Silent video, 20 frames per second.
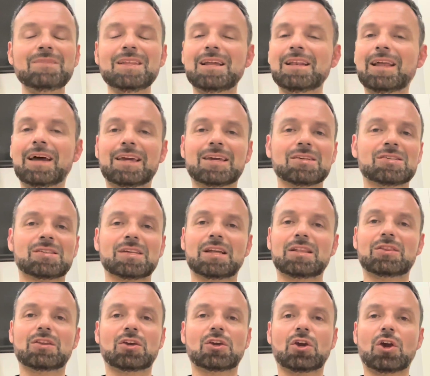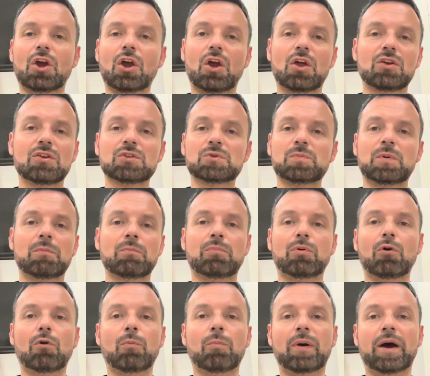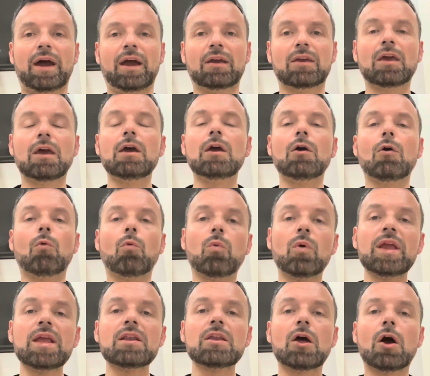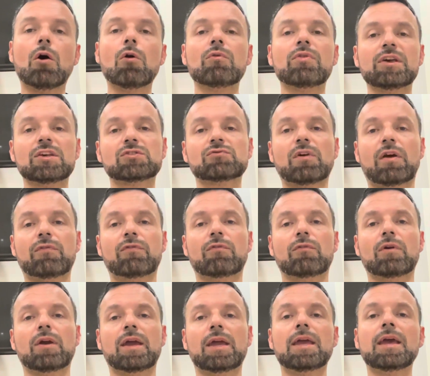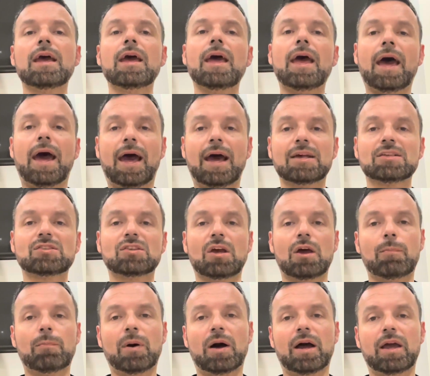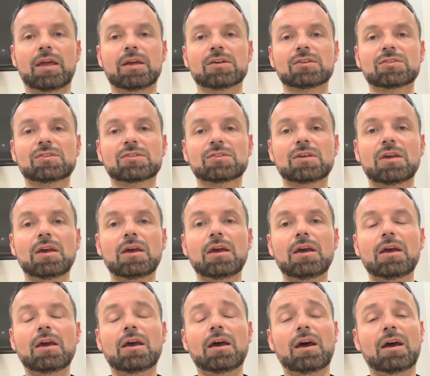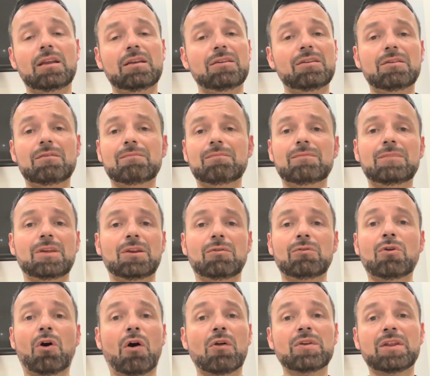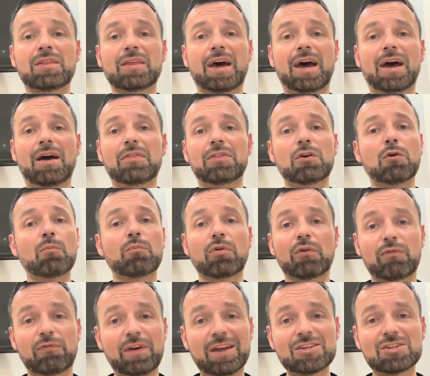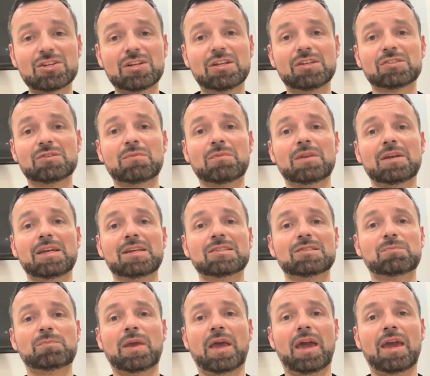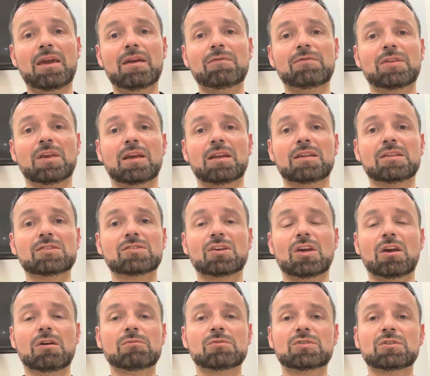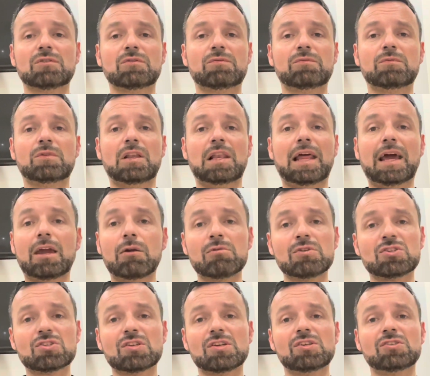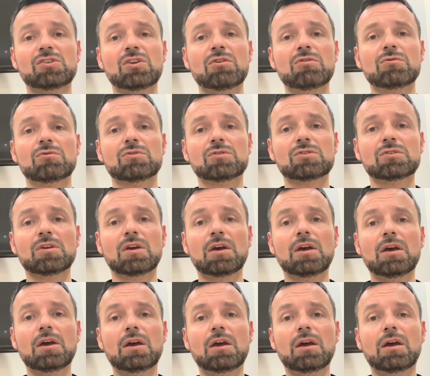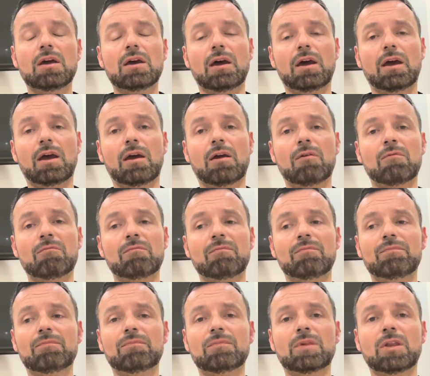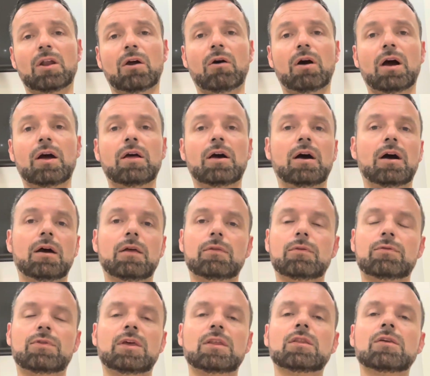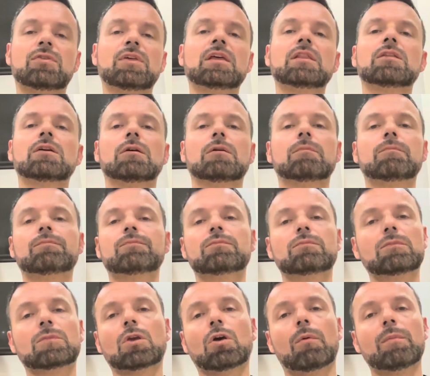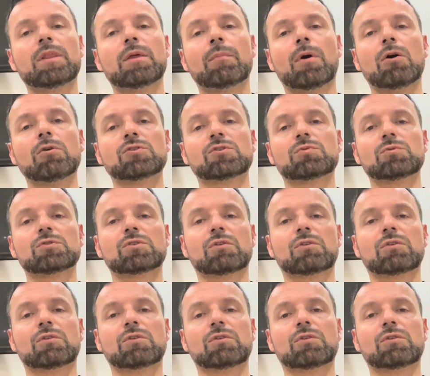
like I said, the curtain has been pulled back. We know this referee has a bias. And not only that, the unprofessionalism that he's behaved in terms of the language that he's used. I think the thing that got me the most was